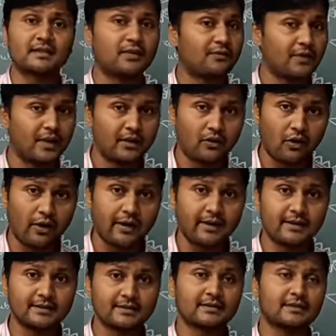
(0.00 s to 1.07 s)

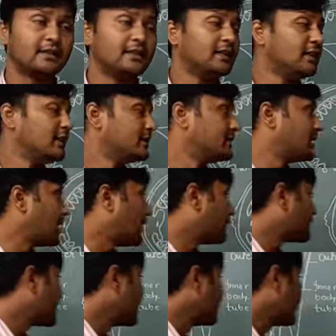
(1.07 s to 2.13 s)
aphelenchoides. Thereafter, in